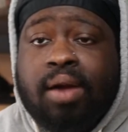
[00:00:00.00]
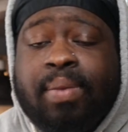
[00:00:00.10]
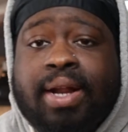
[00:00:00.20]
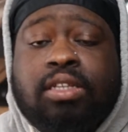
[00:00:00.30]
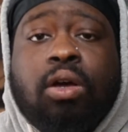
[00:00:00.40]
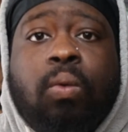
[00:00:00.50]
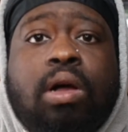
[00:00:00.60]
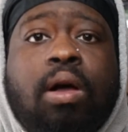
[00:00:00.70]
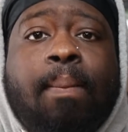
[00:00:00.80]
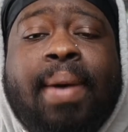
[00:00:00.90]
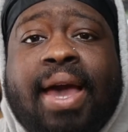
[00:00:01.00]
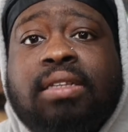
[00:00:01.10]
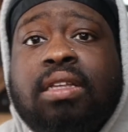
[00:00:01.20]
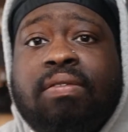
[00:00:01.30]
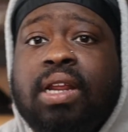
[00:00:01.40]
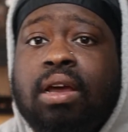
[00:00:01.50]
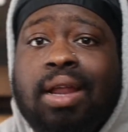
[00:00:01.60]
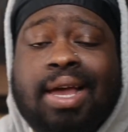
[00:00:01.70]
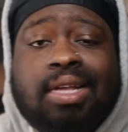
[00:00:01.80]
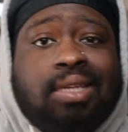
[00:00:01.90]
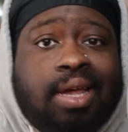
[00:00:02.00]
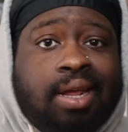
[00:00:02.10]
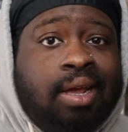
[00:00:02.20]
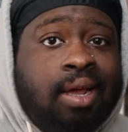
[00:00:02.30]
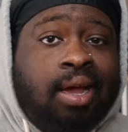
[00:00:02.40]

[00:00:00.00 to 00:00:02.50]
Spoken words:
everybody, so welcome back to the video. Like I said,